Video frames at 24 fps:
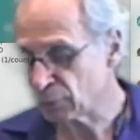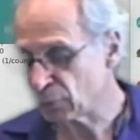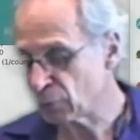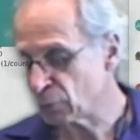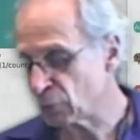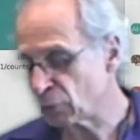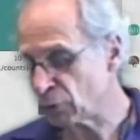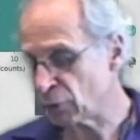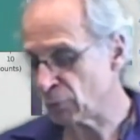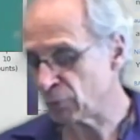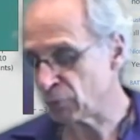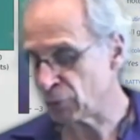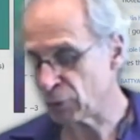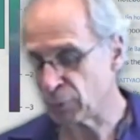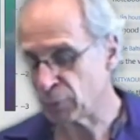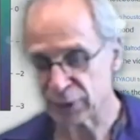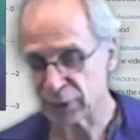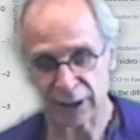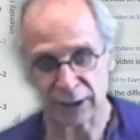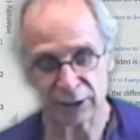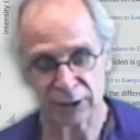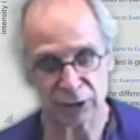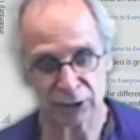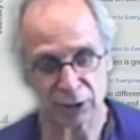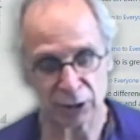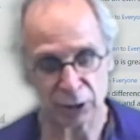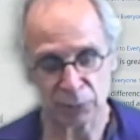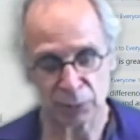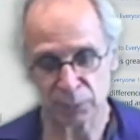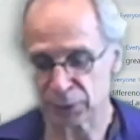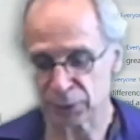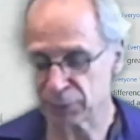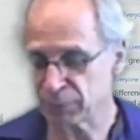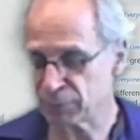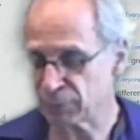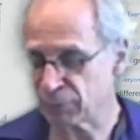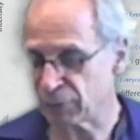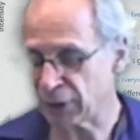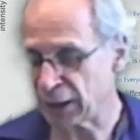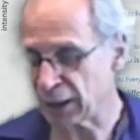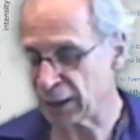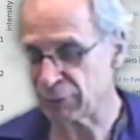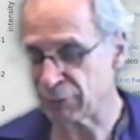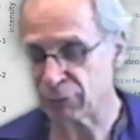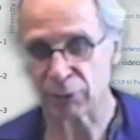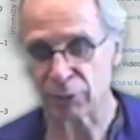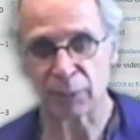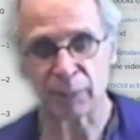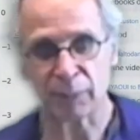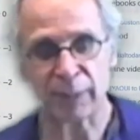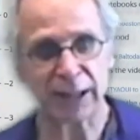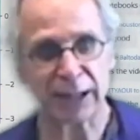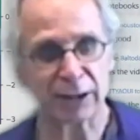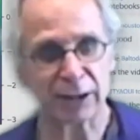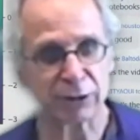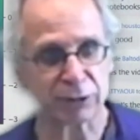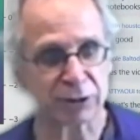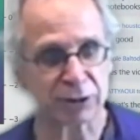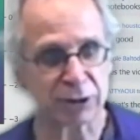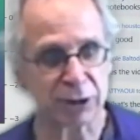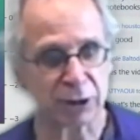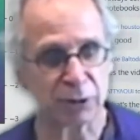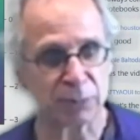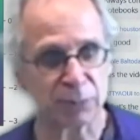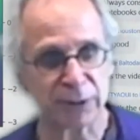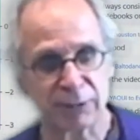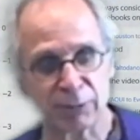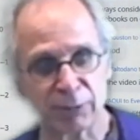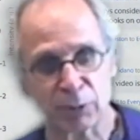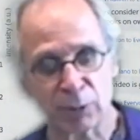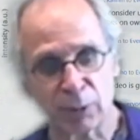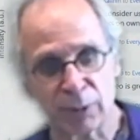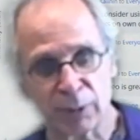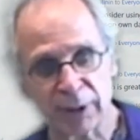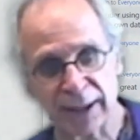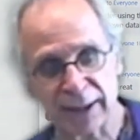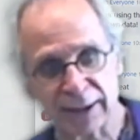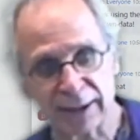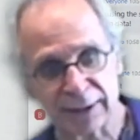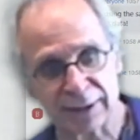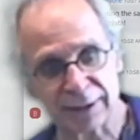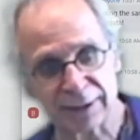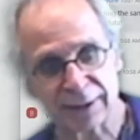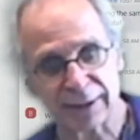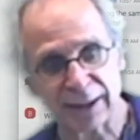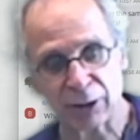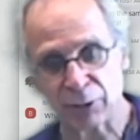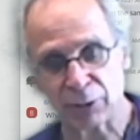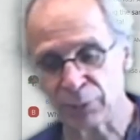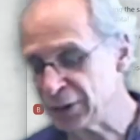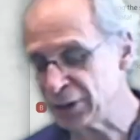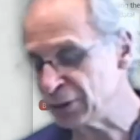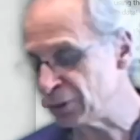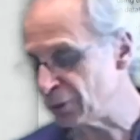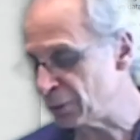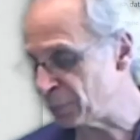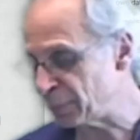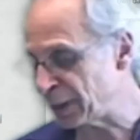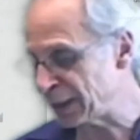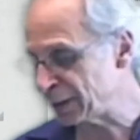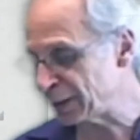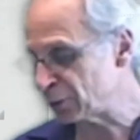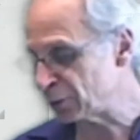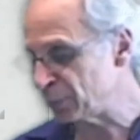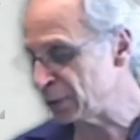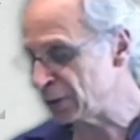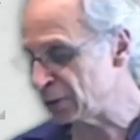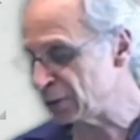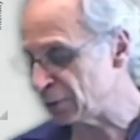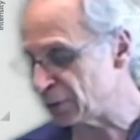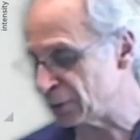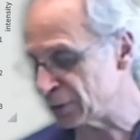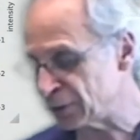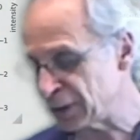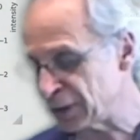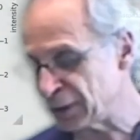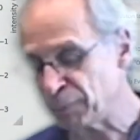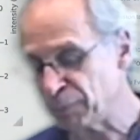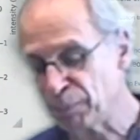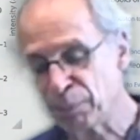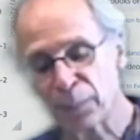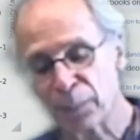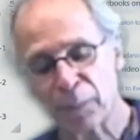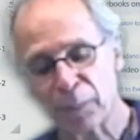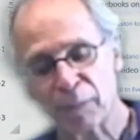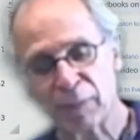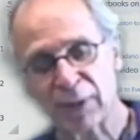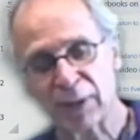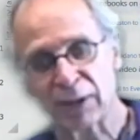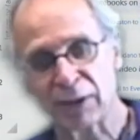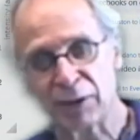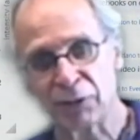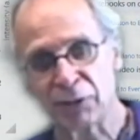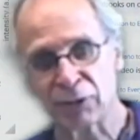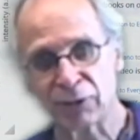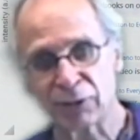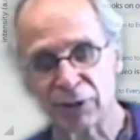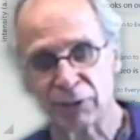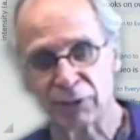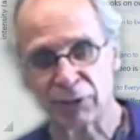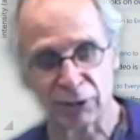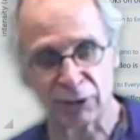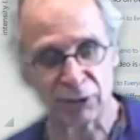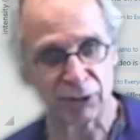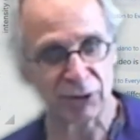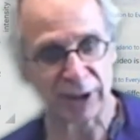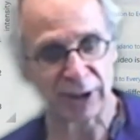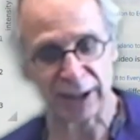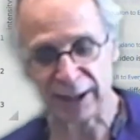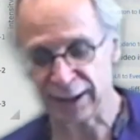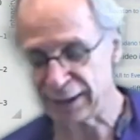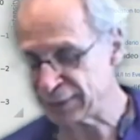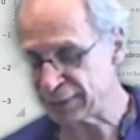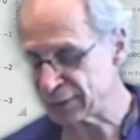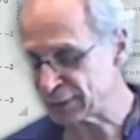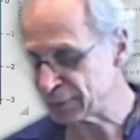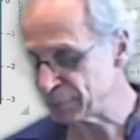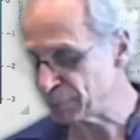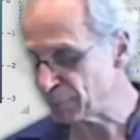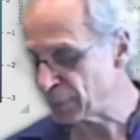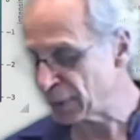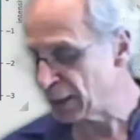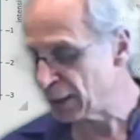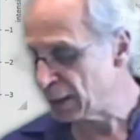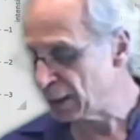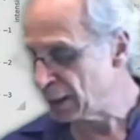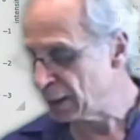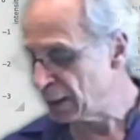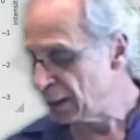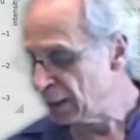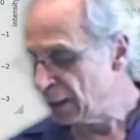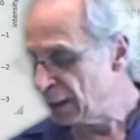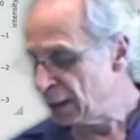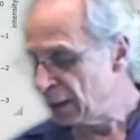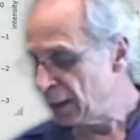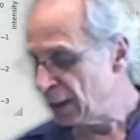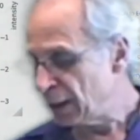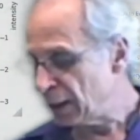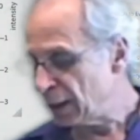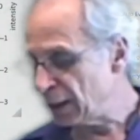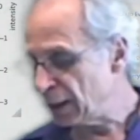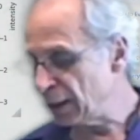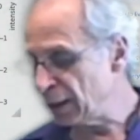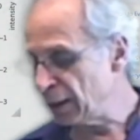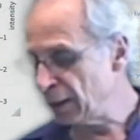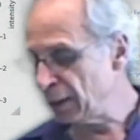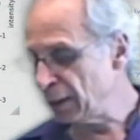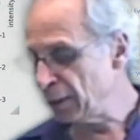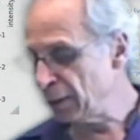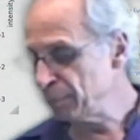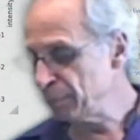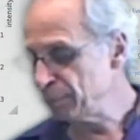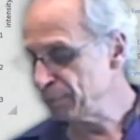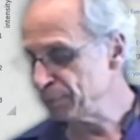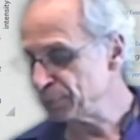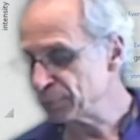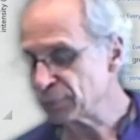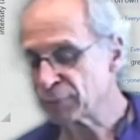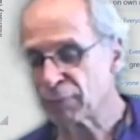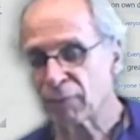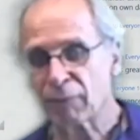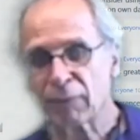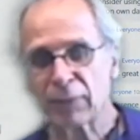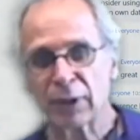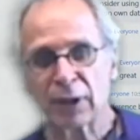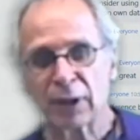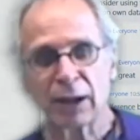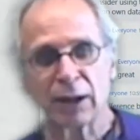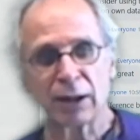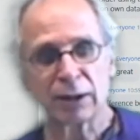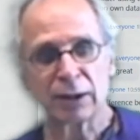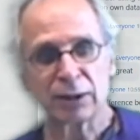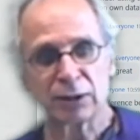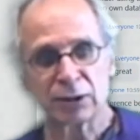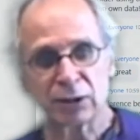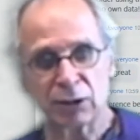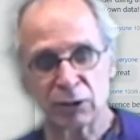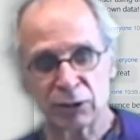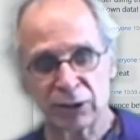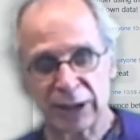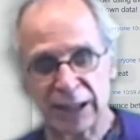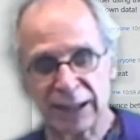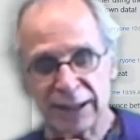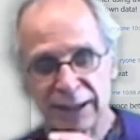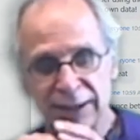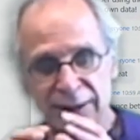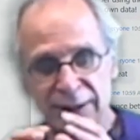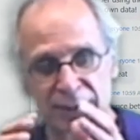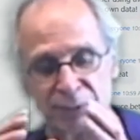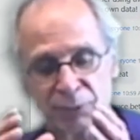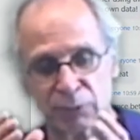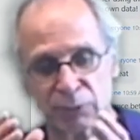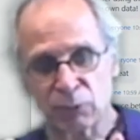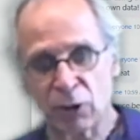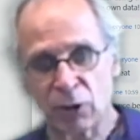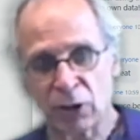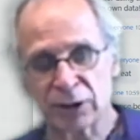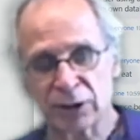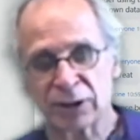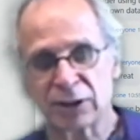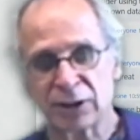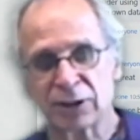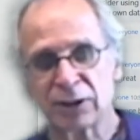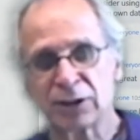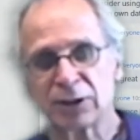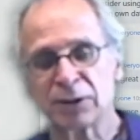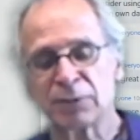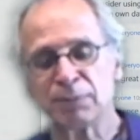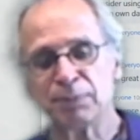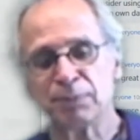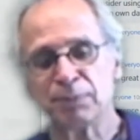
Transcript: from a telescope, while from a microscope, it probably has nanometer or micrometer on there, different scales. So that is what's